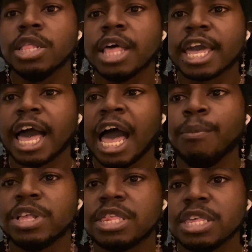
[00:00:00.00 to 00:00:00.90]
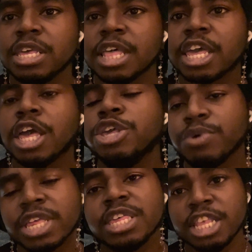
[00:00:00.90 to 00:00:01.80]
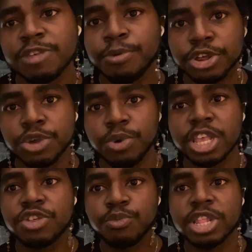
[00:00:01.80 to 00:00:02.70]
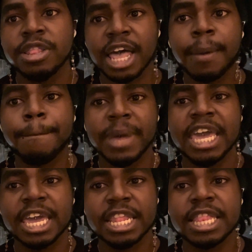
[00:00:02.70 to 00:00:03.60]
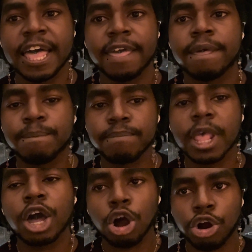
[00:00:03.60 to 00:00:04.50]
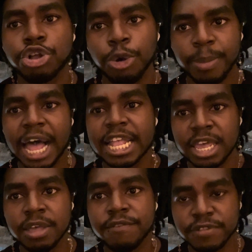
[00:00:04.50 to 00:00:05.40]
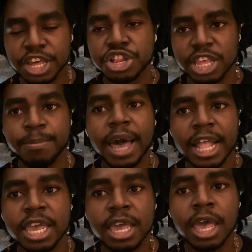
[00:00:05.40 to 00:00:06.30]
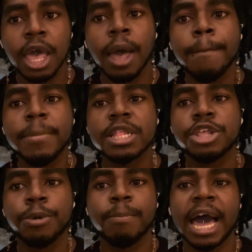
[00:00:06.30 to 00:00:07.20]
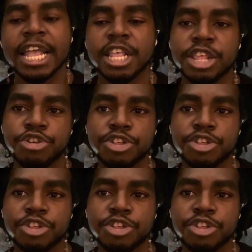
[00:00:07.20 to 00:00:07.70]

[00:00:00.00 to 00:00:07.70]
like I would see, like you can see this person with this really like banging like carnal body, fleshly body, but their mind and their